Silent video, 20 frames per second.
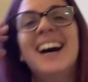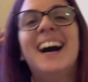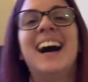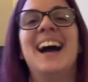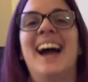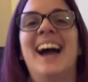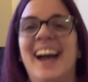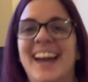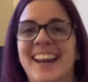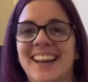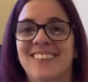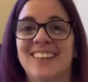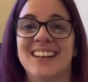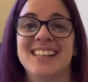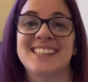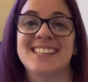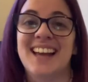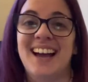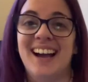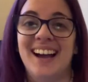
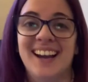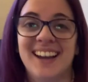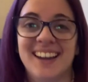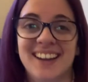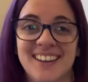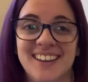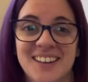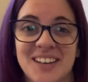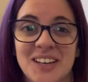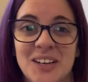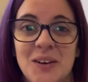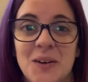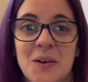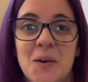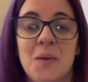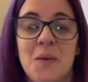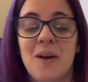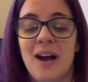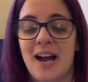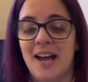Anyways, I'm gonna
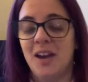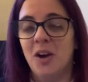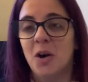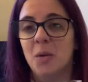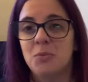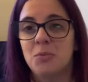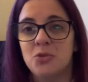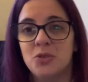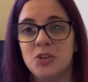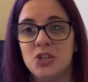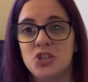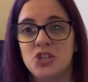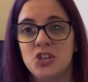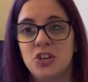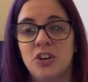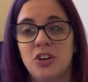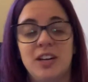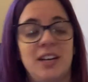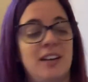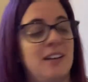go. I hope you
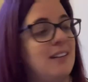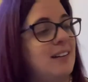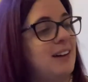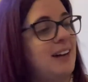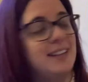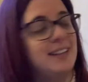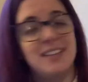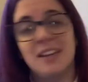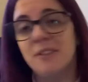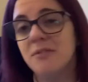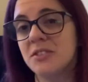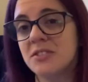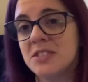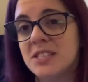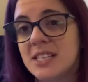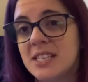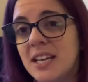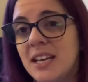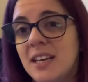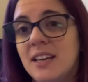enjoy. At the end of the
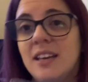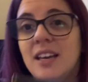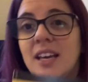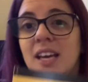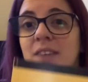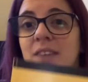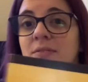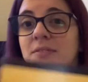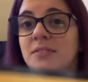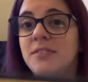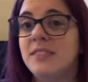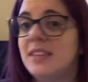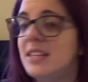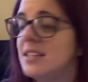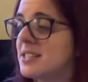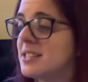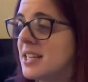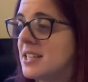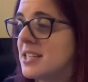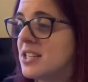day, if
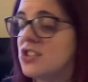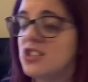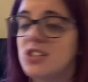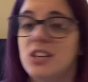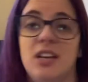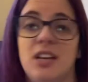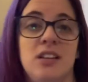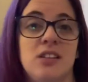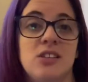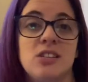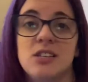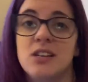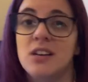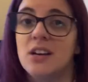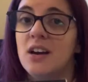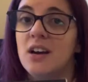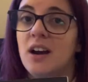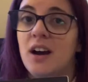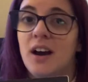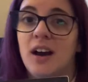this doesn't change,
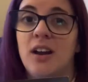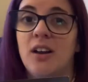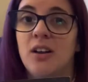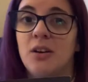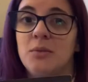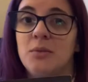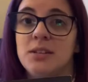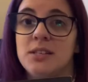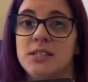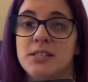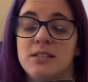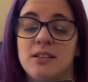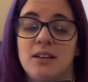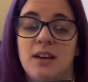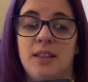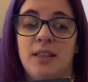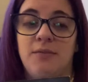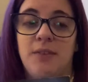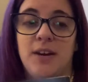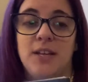I'll always
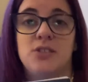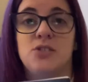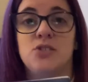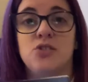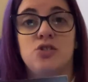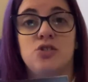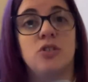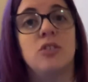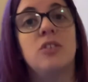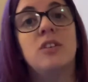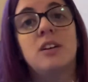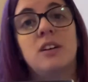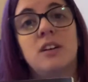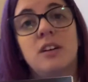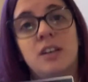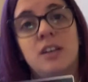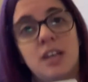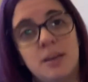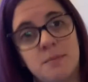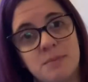advise you to
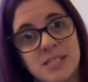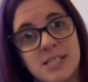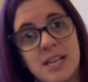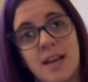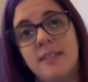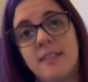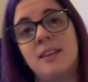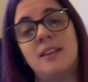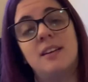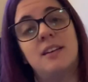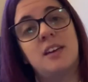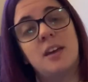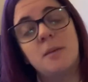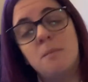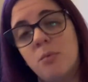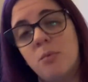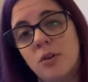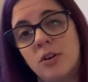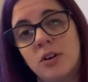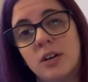keep studying,
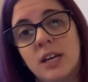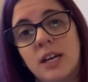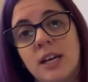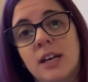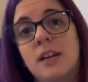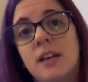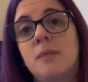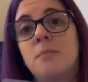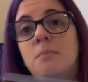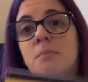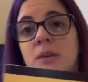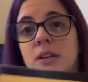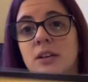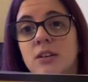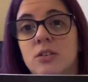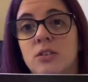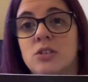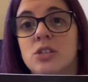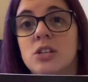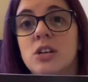keep working,
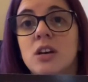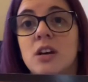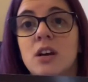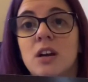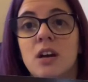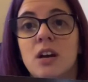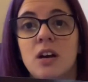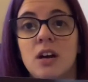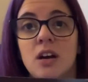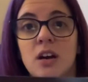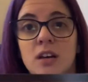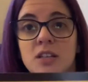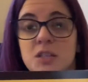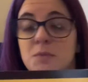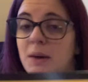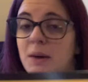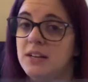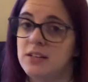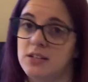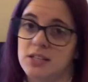because
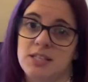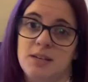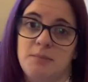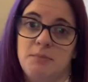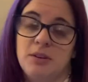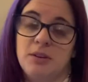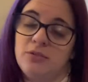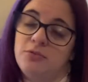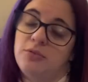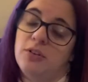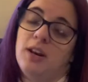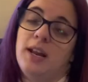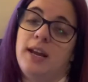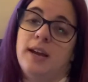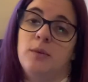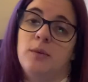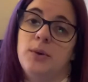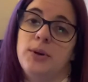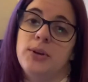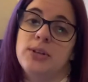Spanish is a beautiful
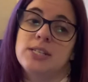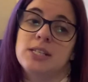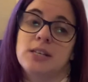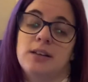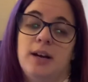language.